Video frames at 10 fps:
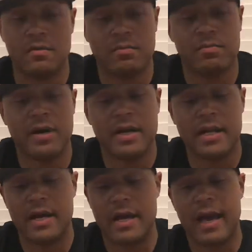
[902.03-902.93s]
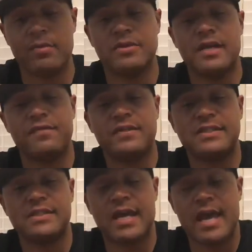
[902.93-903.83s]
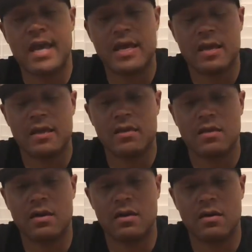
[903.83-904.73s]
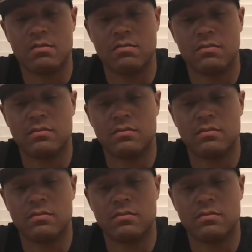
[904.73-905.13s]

But I would definitely say to